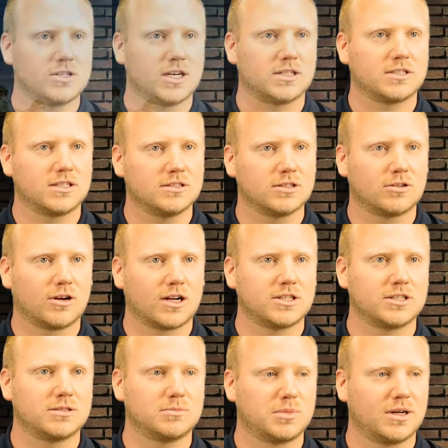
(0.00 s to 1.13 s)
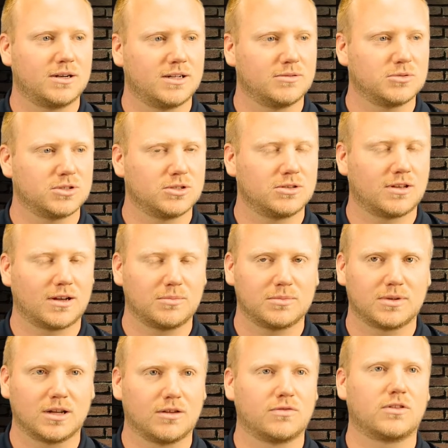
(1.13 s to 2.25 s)
jet skis and crashing them, but it was a good time.
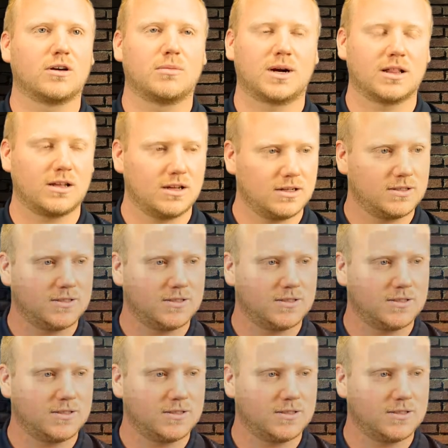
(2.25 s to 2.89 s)
Love to go back there.